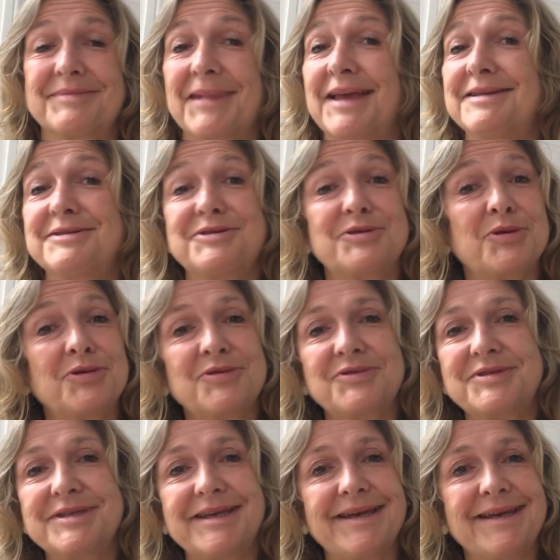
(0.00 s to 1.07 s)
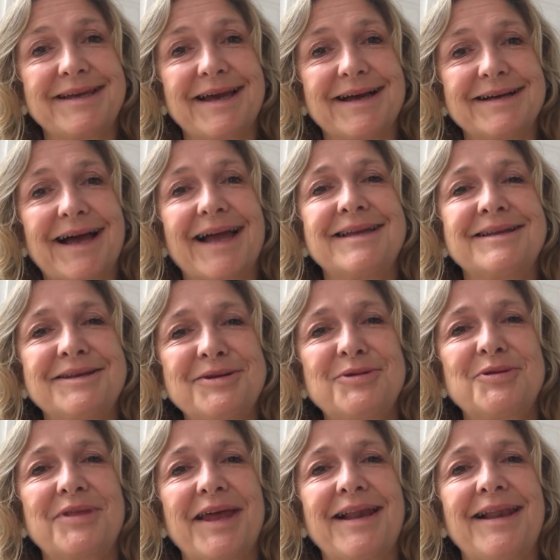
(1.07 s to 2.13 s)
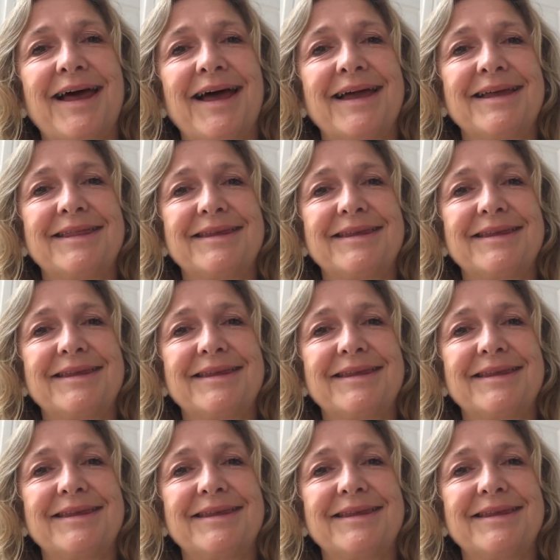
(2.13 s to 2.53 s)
And so you see, I knew they lied.